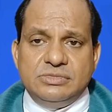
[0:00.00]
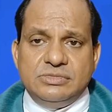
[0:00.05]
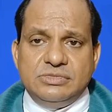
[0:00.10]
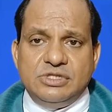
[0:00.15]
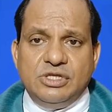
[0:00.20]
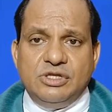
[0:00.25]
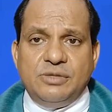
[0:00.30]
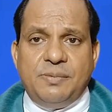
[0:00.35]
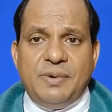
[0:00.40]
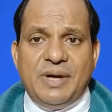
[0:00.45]

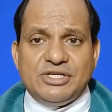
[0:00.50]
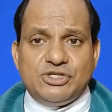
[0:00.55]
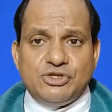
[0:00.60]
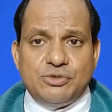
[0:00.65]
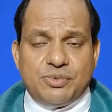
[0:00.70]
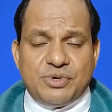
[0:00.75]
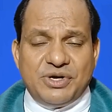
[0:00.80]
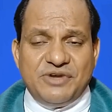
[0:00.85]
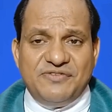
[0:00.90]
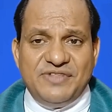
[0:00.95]
Now the part
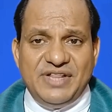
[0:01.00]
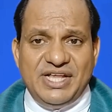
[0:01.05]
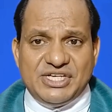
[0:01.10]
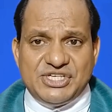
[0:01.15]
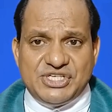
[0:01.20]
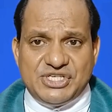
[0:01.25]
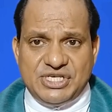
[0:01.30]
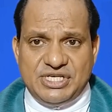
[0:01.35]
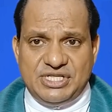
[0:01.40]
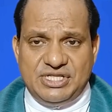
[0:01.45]
of
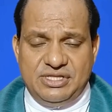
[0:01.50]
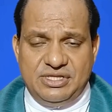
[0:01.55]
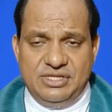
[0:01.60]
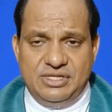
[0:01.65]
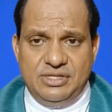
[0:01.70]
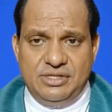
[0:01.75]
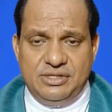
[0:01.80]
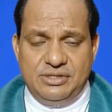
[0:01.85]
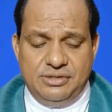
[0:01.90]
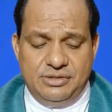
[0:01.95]
reflection.
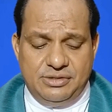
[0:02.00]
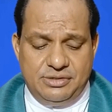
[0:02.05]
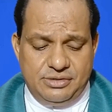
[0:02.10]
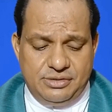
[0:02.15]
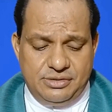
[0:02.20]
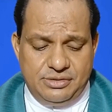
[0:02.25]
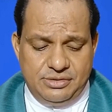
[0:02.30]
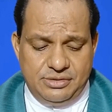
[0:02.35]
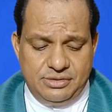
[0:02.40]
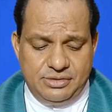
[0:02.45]

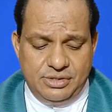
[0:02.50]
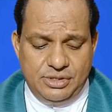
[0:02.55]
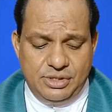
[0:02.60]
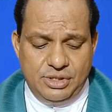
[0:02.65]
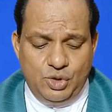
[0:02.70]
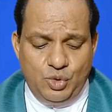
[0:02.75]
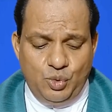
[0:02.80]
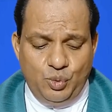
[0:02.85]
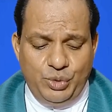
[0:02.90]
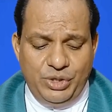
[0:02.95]

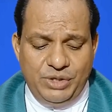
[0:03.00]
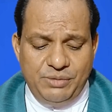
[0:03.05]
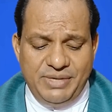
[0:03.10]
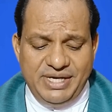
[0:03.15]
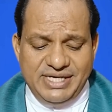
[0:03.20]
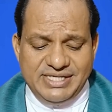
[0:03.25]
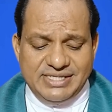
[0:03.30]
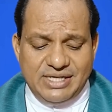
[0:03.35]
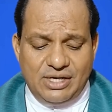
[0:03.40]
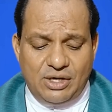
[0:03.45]
We
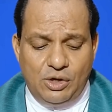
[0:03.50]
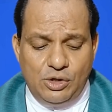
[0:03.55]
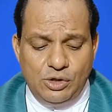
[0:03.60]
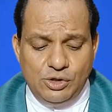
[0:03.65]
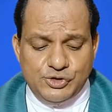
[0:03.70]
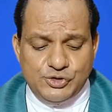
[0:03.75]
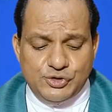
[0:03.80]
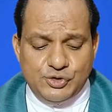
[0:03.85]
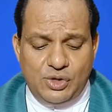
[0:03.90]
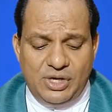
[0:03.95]
might
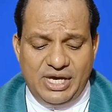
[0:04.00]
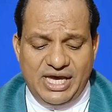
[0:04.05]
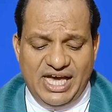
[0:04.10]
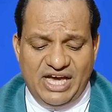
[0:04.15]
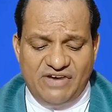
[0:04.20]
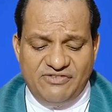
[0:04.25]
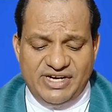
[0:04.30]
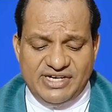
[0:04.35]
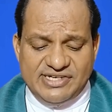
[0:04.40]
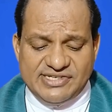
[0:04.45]
also
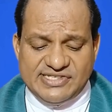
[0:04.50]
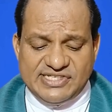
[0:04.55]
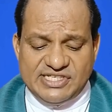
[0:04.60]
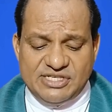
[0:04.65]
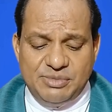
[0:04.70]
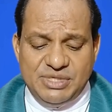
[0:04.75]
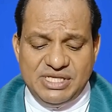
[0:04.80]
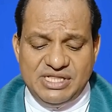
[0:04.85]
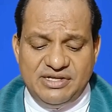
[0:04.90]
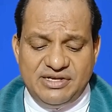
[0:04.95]
have had
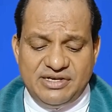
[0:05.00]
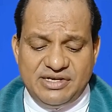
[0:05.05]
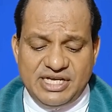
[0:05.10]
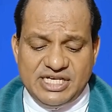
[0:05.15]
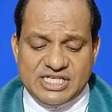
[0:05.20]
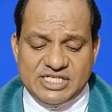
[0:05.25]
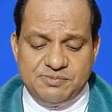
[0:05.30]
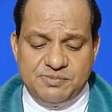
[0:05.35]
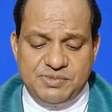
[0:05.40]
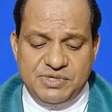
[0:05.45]
similar
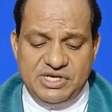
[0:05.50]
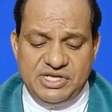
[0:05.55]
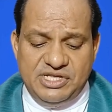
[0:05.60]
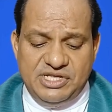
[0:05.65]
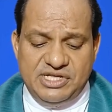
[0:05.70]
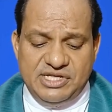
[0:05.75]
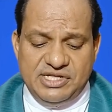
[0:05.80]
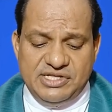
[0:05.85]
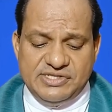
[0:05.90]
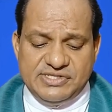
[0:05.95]

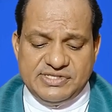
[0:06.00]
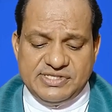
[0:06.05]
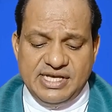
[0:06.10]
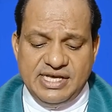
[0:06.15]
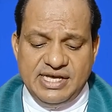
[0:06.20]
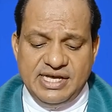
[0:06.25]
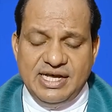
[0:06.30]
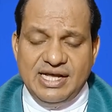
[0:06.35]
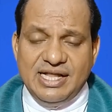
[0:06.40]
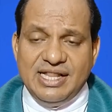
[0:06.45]
experience
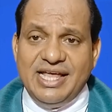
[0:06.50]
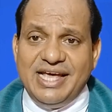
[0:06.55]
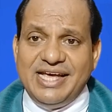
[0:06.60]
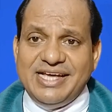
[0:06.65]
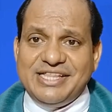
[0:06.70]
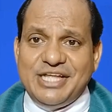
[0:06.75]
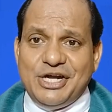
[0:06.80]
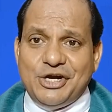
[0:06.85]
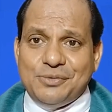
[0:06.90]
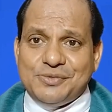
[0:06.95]
like
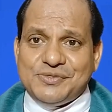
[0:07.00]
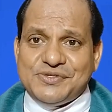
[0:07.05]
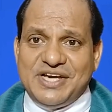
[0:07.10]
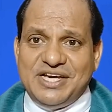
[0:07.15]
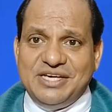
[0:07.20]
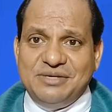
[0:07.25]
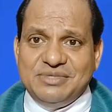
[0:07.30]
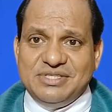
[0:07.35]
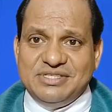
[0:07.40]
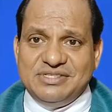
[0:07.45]
that of
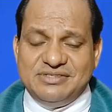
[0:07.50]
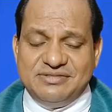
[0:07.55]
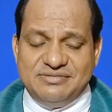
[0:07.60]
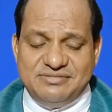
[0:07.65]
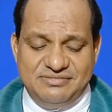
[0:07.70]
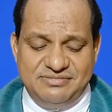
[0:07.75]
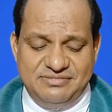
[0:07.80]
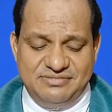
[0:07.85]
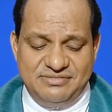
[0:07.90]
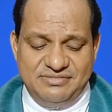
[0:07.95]
Simon.
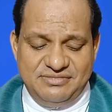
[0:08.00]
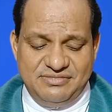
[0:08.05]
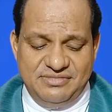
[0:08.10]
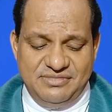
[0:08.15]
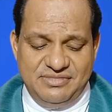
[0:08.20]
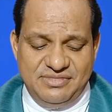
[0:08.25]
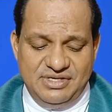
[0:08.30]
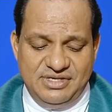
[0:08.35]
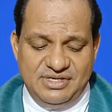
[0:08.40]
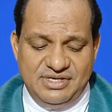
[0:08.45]

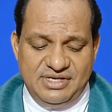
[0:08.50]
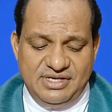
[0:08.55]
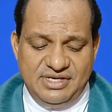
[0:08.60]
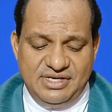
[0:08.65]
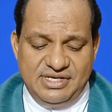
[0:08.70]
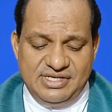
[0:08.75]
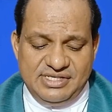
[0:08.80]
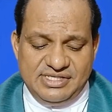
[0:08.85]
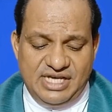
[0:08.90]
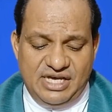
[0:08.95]

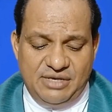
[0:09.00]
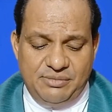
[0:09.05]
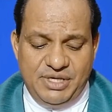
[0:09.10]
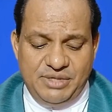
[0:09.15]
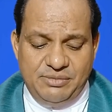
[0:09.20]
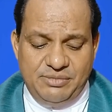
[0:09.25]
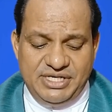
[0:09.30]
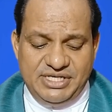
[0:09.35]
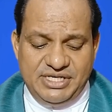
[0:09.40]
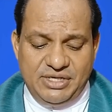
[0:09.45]
Simon
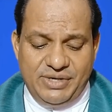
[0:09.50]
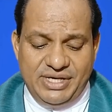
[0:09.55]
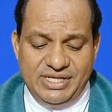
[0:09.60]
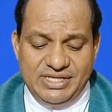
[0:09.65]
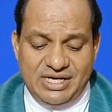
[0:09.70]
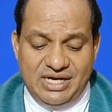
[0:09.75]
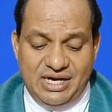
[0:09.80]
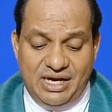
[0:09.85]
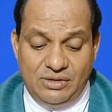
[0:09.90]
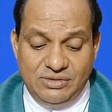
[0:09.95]
might have
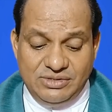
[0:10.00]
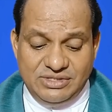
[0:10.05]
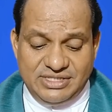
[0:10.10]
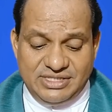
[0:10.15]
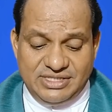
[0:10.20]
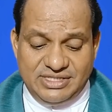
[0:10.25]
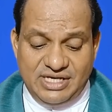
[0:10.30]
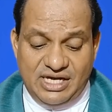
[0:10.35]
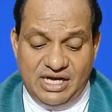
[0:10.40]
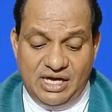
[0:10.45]

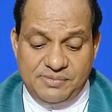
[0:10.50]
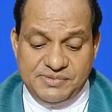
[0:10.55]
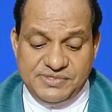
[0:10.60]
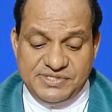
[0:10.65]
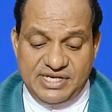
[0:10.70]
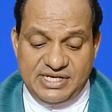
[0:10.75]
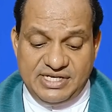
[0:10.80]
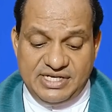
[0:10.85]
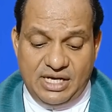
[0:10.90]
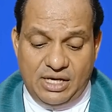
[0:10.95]
encountered ups
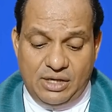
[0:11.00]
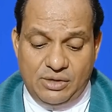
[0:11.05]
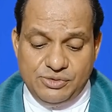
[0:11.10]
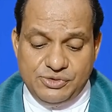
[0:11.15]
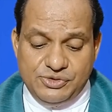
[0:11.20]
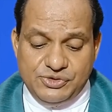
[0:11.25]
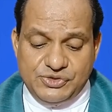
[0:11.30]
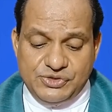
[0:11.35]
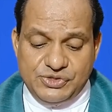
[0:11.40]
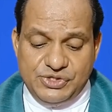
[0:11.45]
and
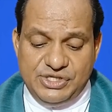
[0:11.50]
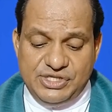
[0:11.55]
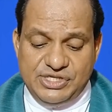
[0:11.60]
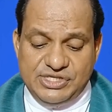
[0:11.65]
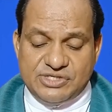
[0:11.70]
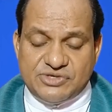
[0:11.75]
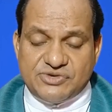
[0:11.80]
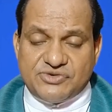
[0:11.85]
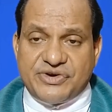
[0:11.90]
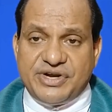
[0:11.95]
downs in
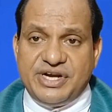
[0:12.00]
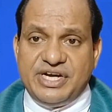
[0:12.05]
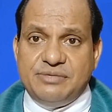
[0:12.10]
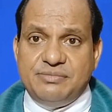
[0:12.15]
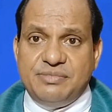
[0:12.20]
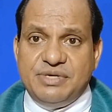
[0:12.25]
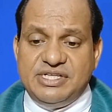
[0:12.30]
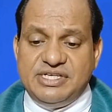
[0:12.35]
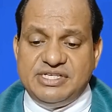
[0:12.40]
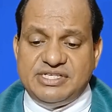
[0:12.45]
his trade
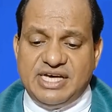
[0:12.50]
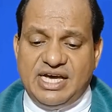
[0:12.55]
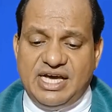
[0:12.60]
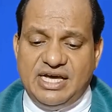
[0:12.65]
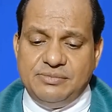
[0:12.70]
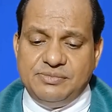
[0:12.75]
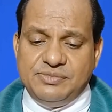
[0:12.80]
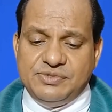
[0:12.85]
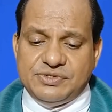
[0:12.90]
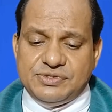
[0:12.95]
many
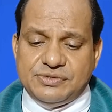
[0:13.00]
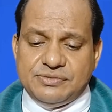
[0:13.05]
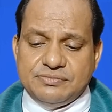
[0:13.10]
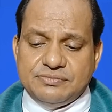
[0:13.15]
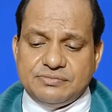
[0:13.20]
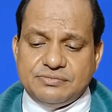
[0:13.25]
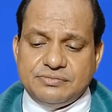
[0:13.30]
times.